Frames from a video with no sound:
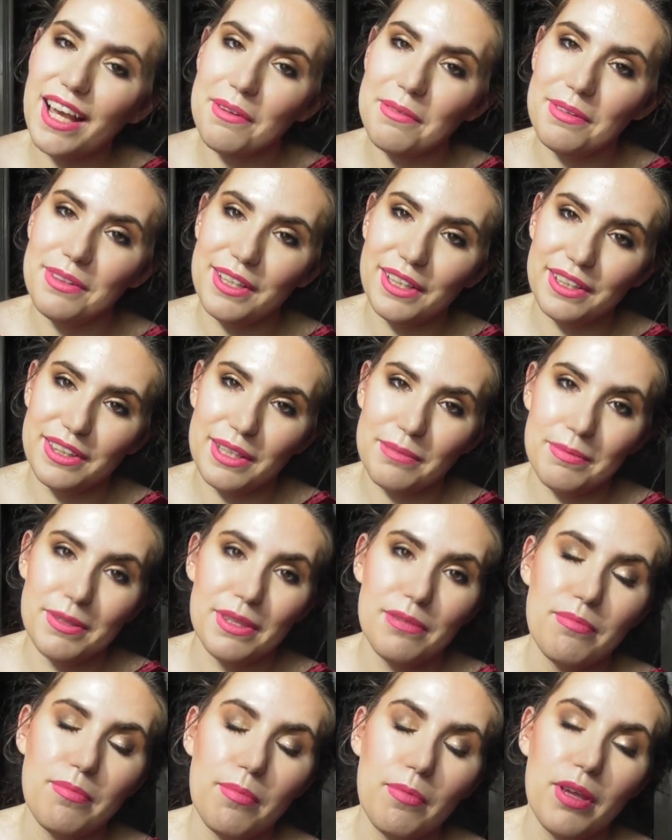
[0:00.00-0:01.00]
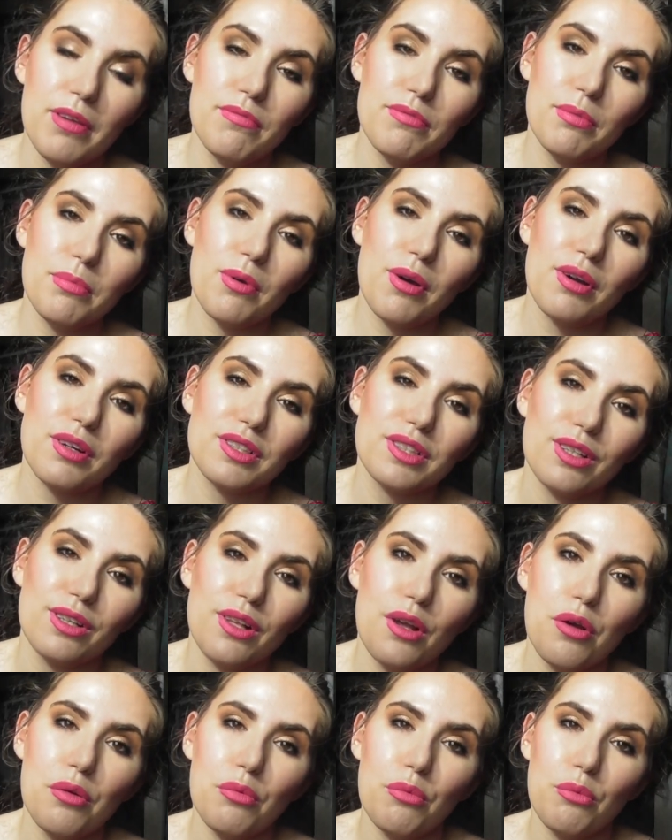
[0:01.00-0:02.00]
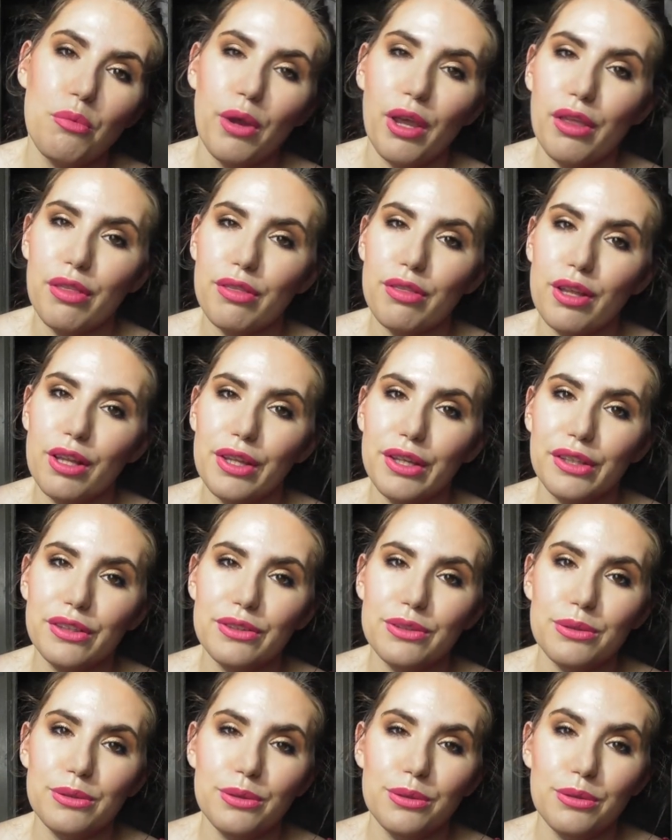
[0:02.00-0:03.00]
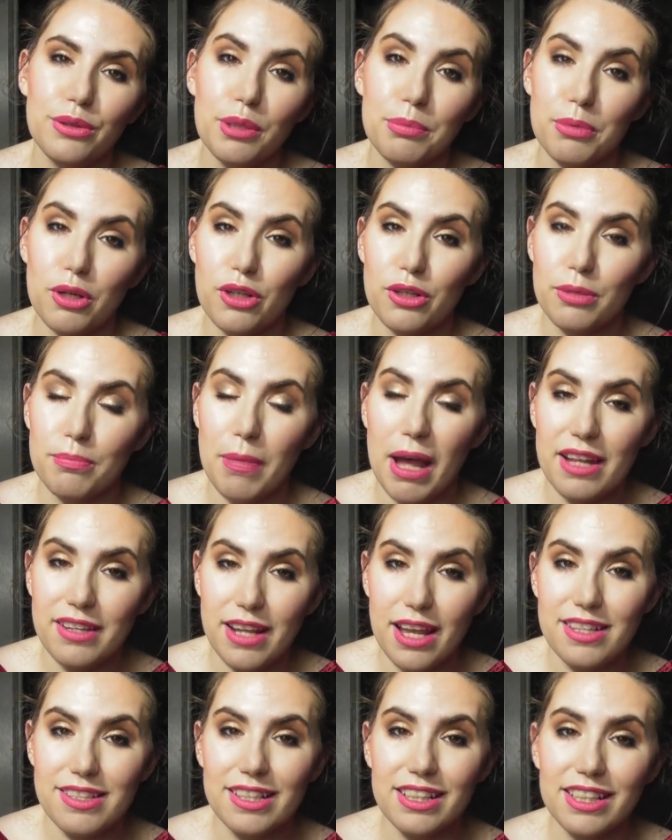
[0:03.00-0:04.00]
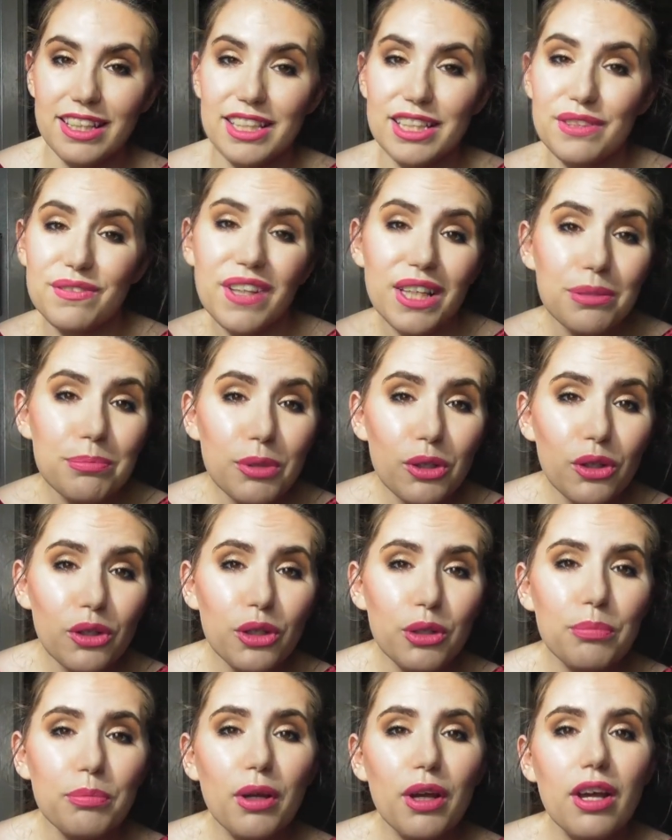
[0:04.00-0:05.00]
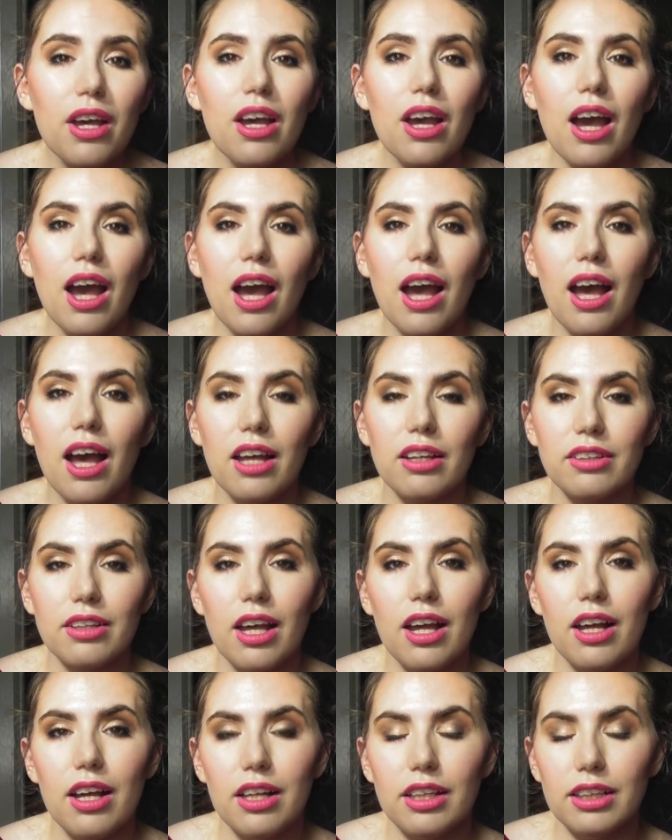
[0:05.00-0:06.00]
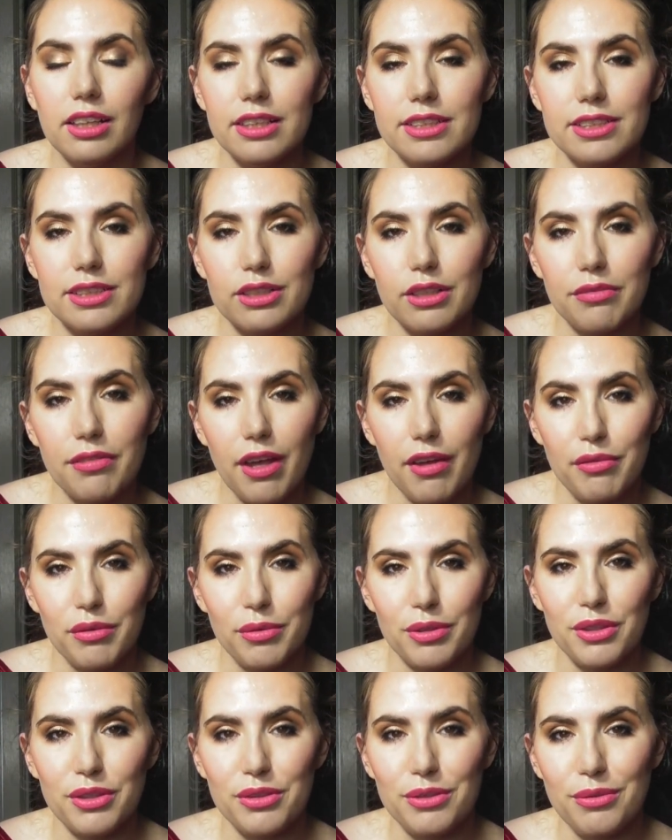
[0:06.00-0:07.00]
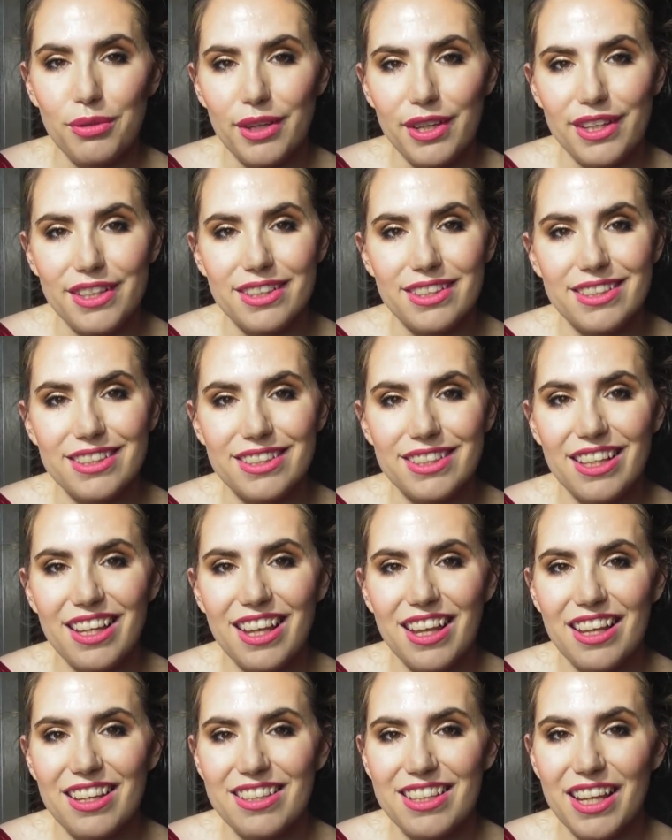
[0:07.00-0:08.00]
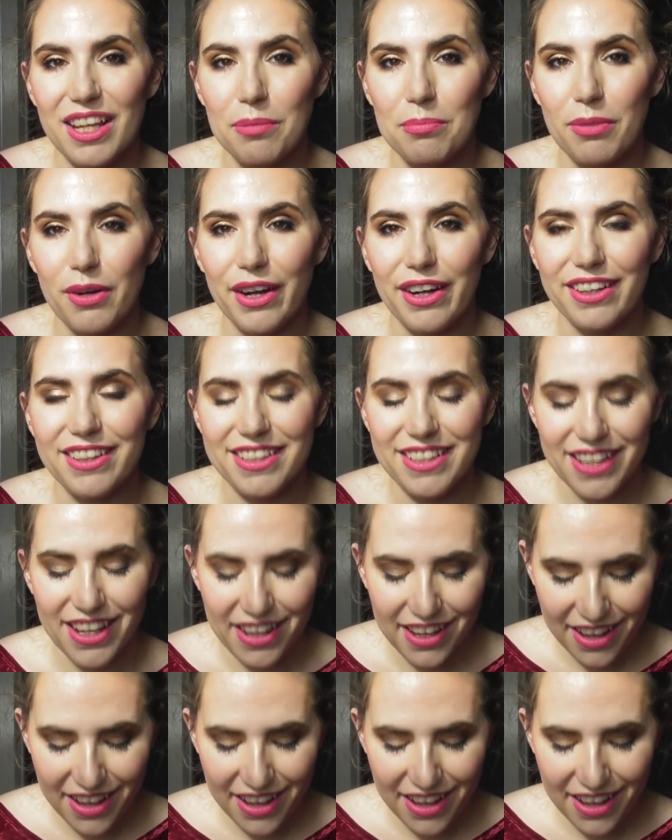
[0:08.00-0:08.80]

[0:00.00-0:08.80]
I will link them in the info box along with a link to the Pantastic ladies Facebook group and a list of everyone who is taking part.